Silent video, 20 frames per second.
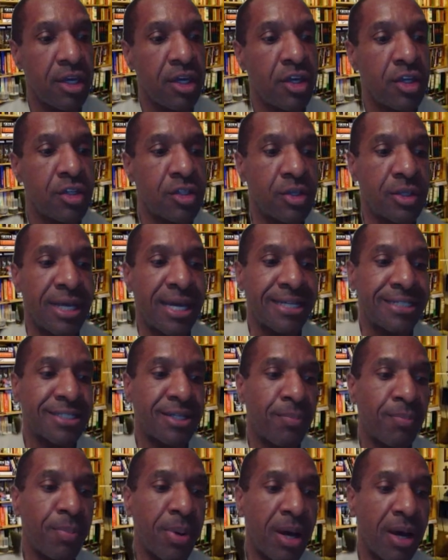So that's
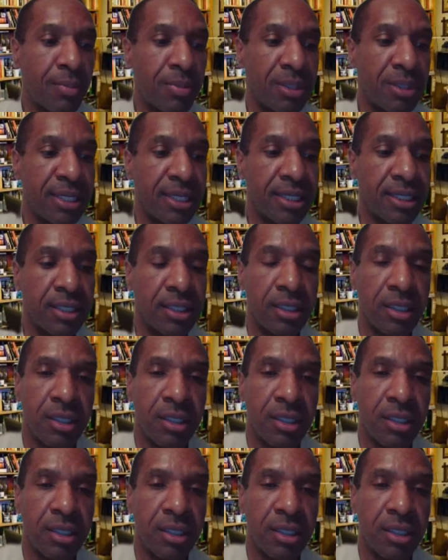a public